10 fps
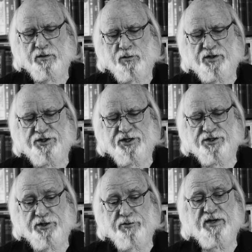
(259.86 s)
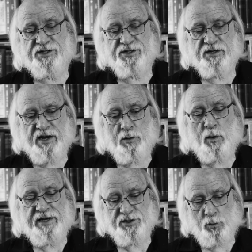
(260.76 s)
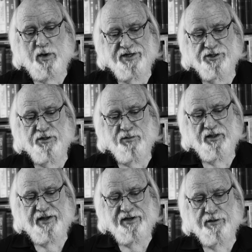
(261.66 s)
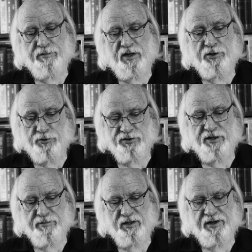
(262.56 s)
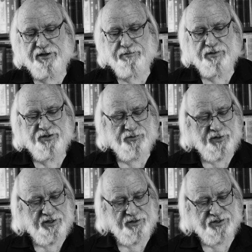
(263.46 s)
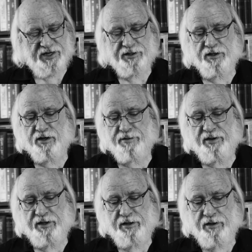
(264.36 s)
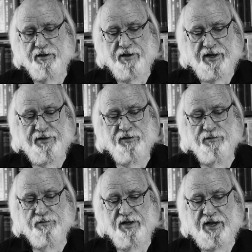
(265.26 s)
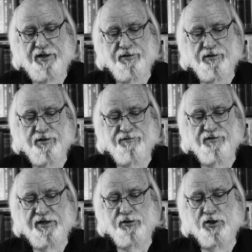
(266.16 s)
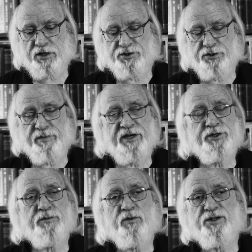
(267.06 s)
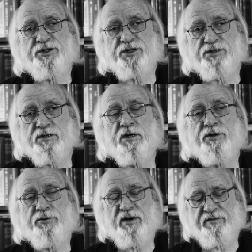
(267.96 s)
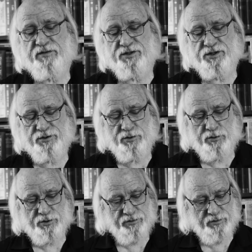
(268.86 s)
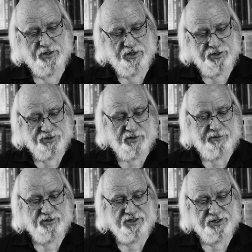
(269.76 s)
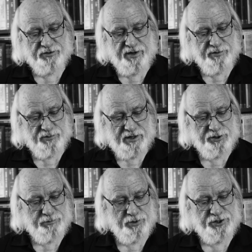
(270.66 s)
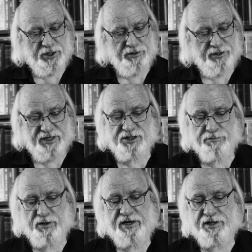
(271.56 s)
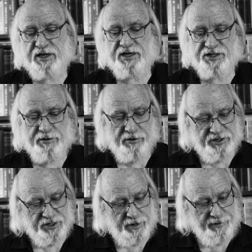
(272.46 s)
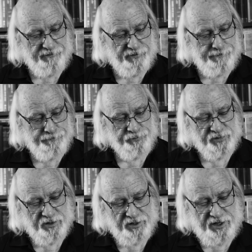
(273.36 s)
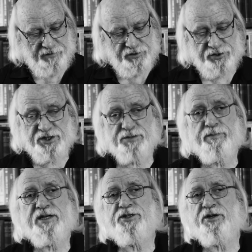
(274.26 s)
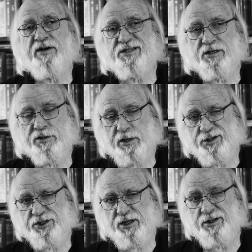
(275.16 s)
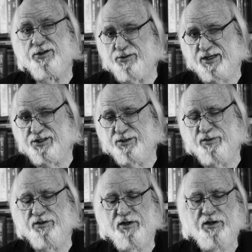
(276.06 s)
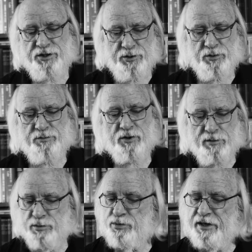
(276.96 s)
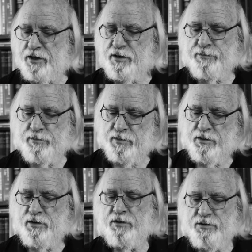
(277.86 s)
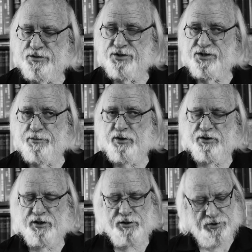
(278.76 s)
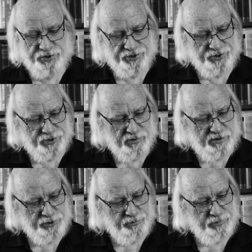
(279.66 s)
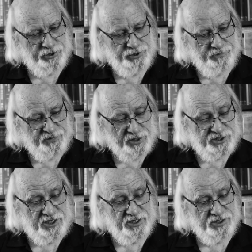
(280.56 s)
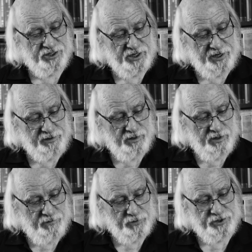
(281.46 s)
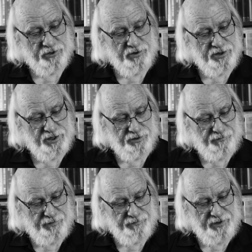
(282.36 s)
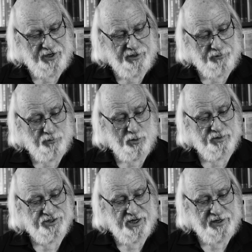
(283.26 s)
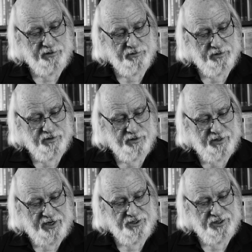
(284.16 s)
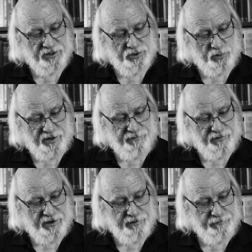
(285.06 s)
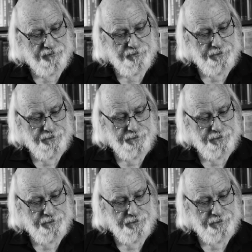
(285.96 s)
which is there is a way to wedge the millennium, an earthly millennium between the second coming and and the final consummation, which is new heavens and new earth. So I would disagree with Rauschenbusch on this, but I, I see where he's coming from. If you just based your eschatology on the New Testament, you would probably come to similar conclusions to Rauschenbusch, because he does cite 1 Corinthians 15 and Romans 8, 18 to 25